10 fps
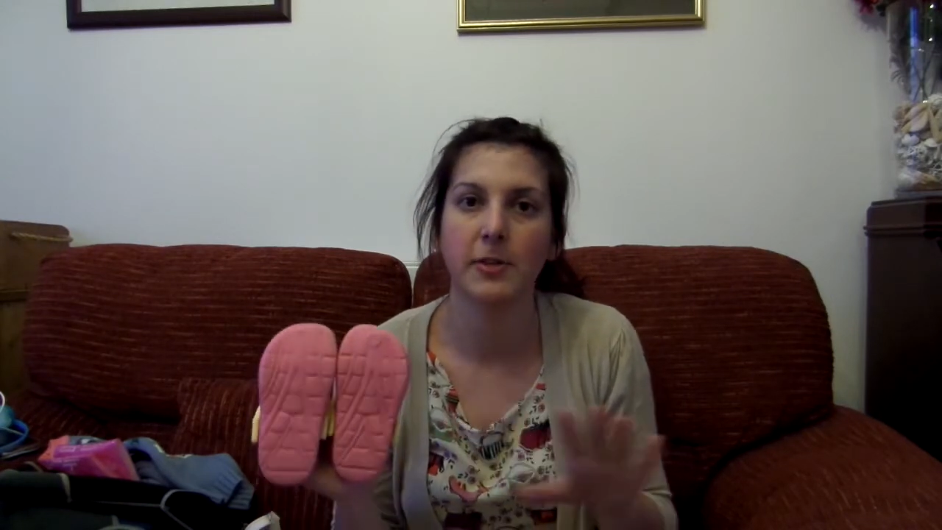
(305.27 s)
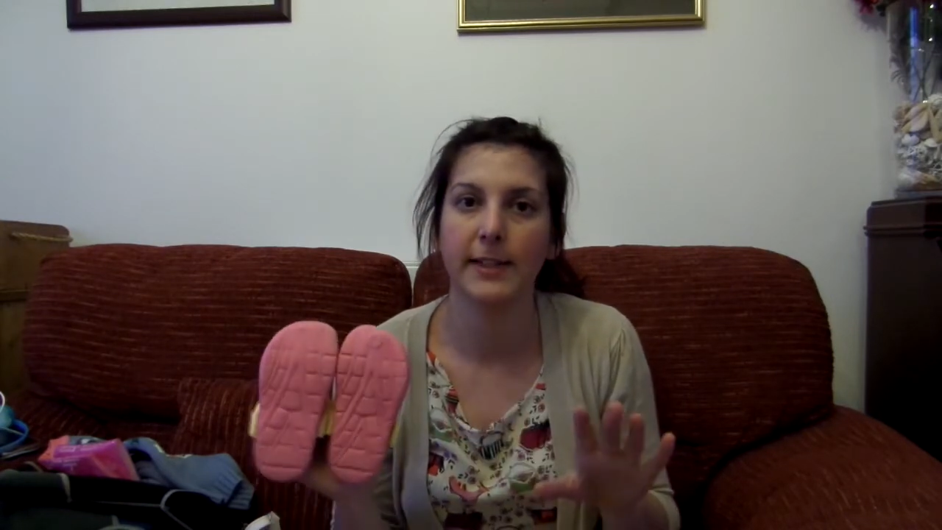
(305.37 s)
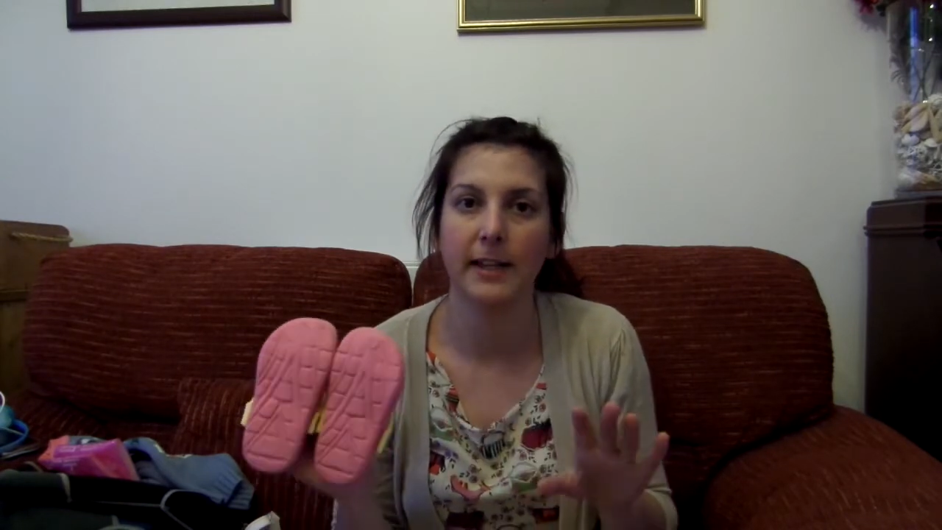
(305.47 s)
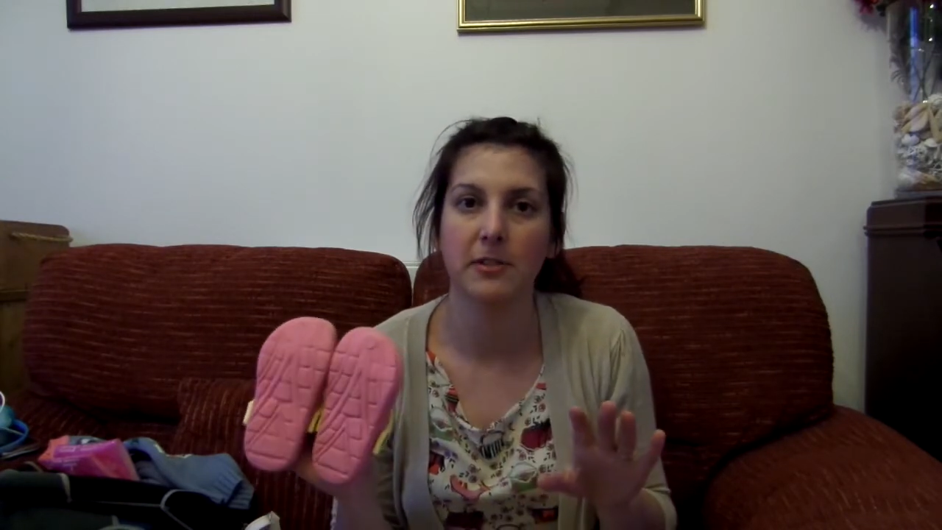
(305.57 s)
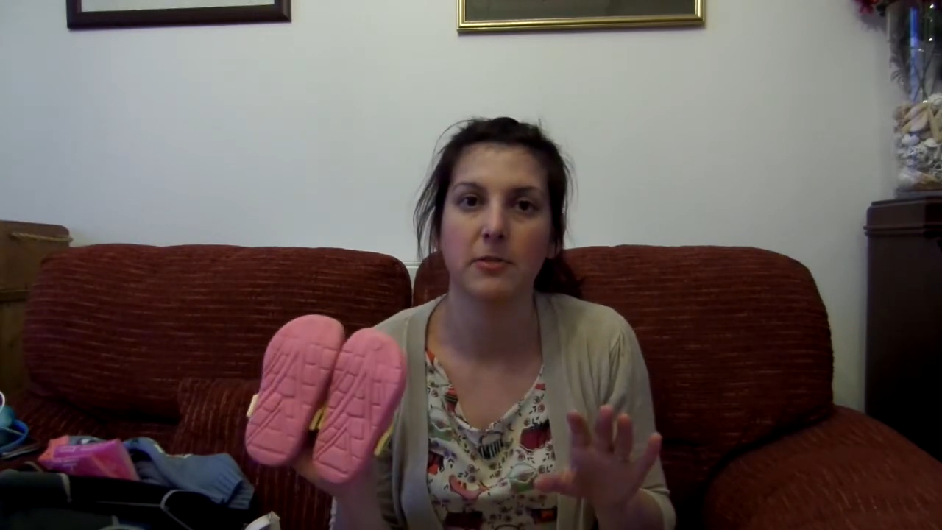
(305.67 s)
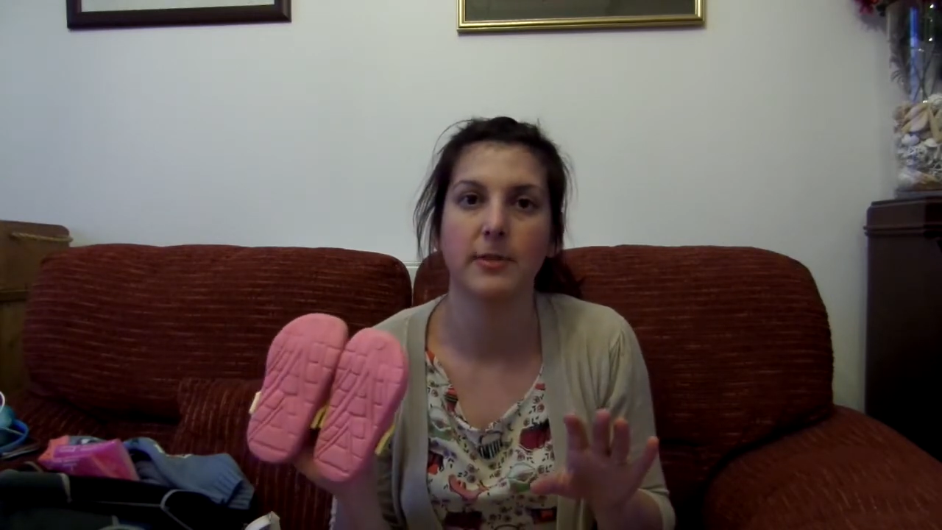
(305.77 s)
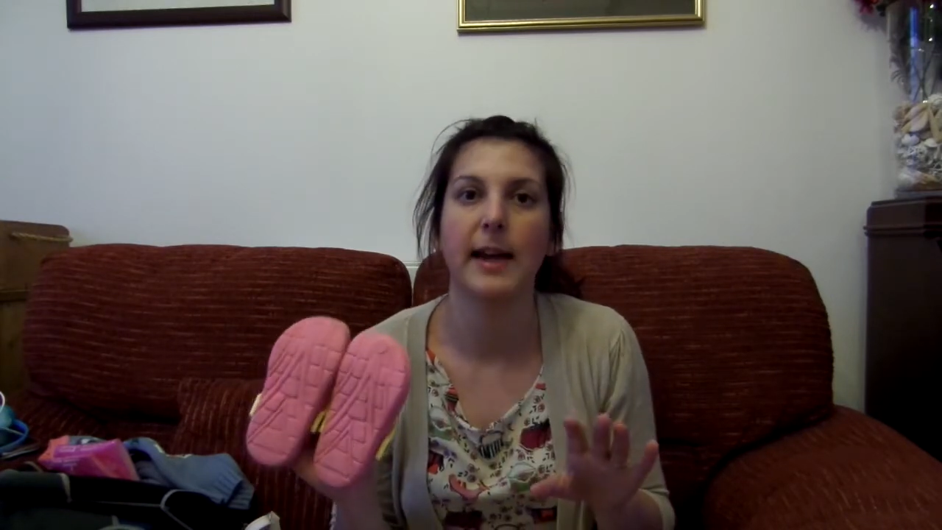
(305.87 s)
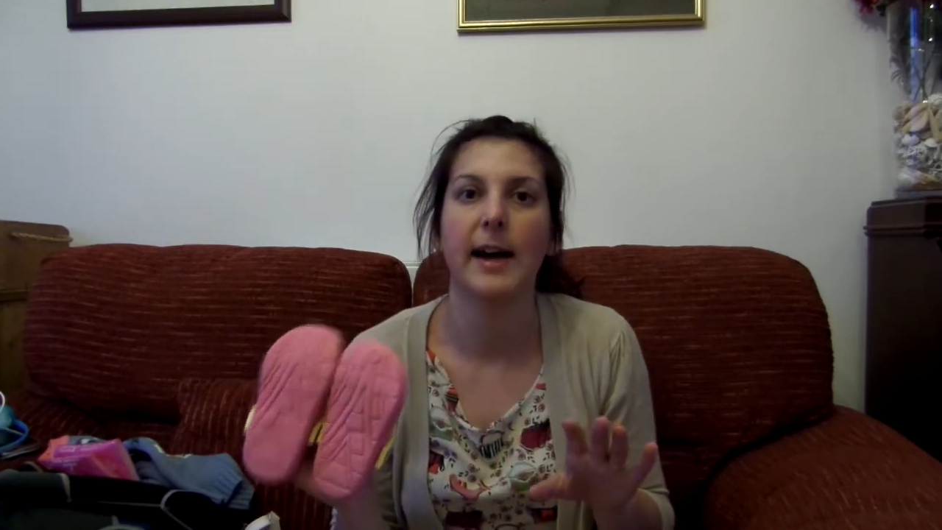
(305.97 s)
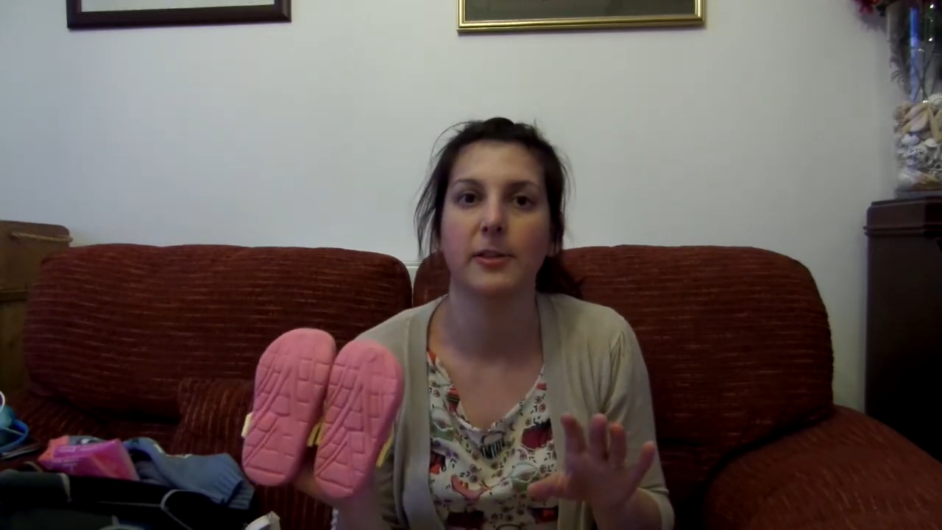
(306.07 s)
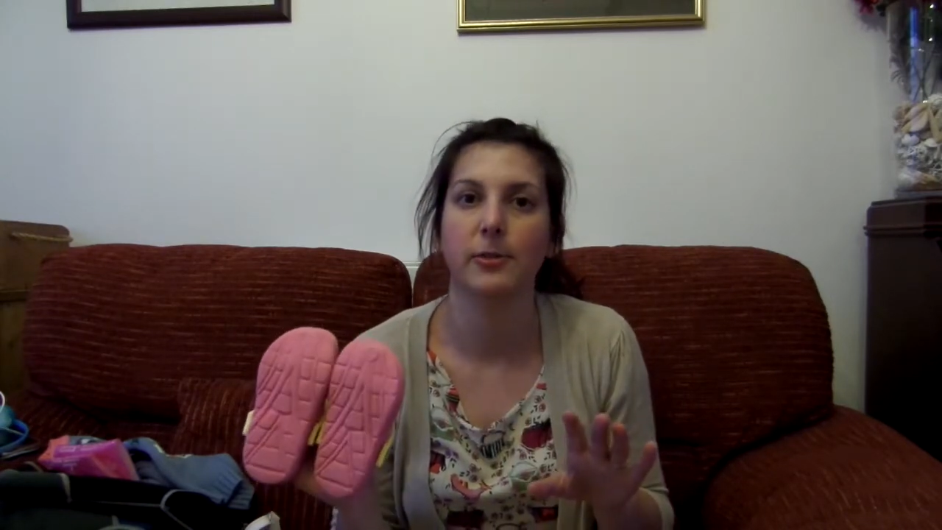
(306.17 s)
sandals
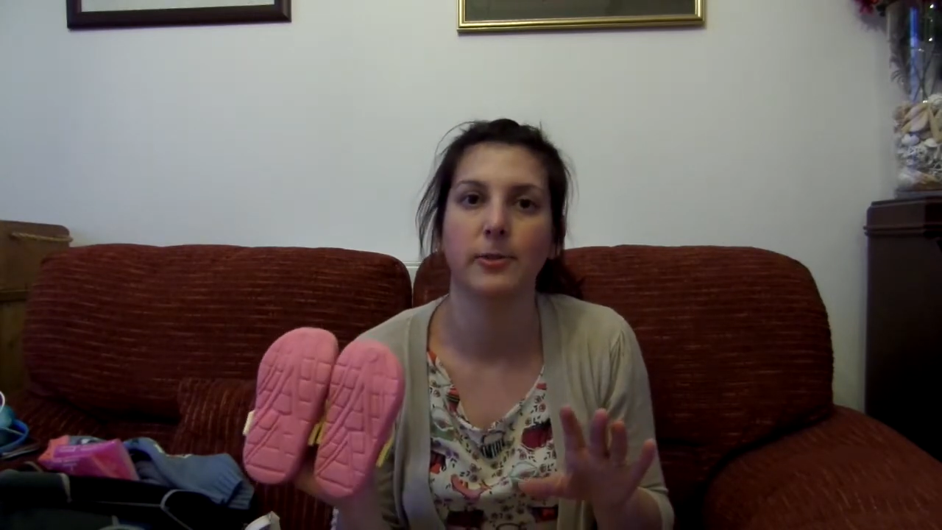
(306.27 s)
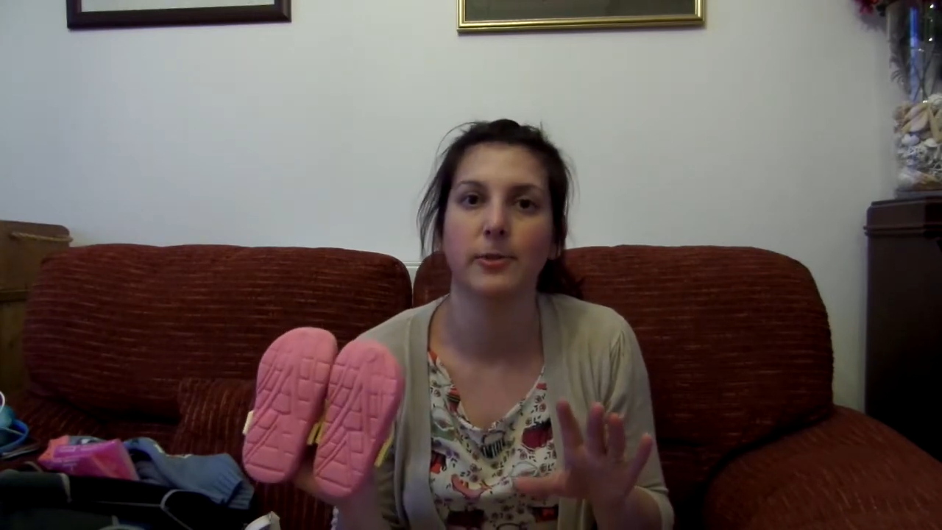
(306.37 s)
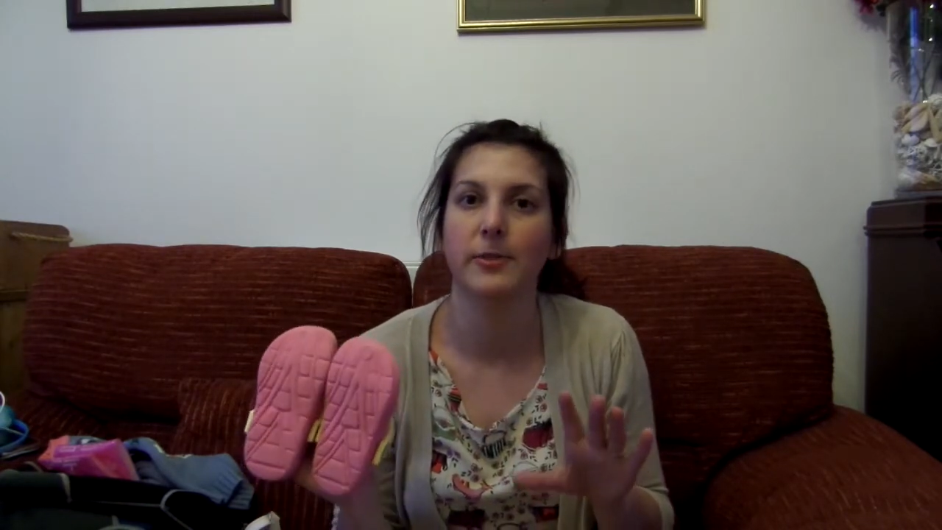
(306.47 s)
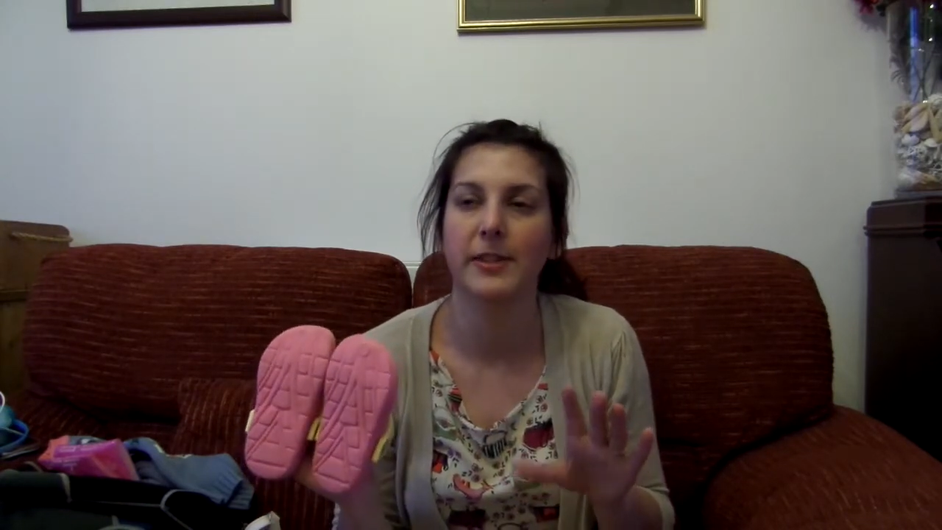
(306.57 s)
at all.